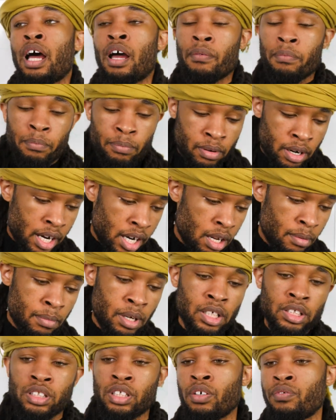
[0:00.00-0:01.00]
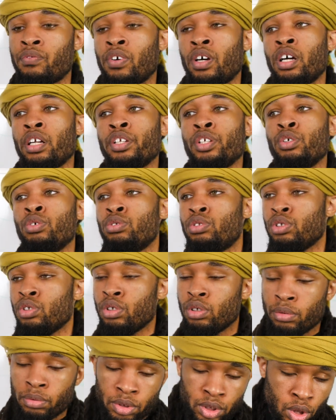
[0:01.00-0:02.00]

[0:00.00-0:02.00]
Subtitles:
I've branded myself on YouTube,